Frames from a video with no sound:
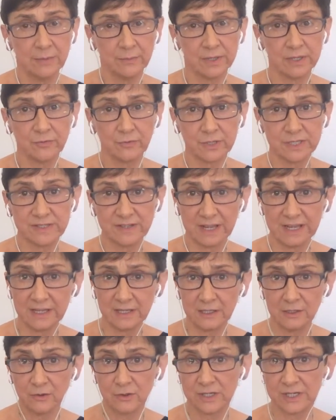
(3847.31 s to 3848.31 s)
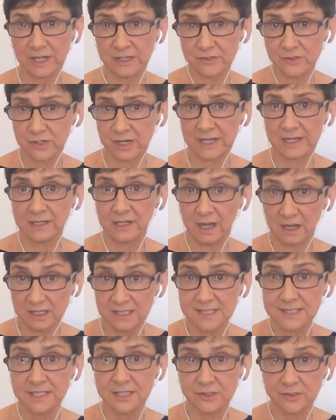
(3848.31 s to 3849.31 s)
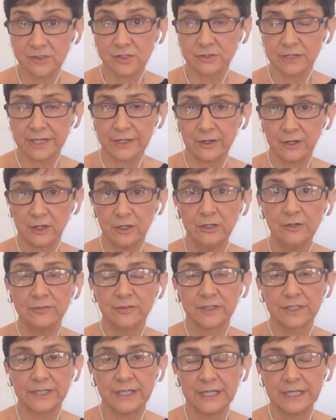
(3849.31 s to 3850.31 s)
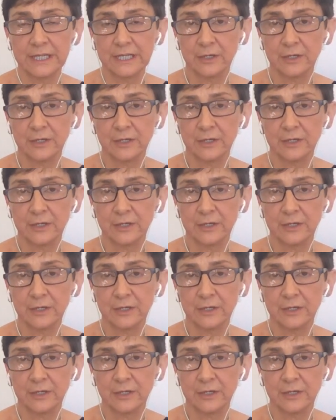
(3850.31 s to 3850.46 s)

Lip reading: But if we take a look at our trade last year during COVID,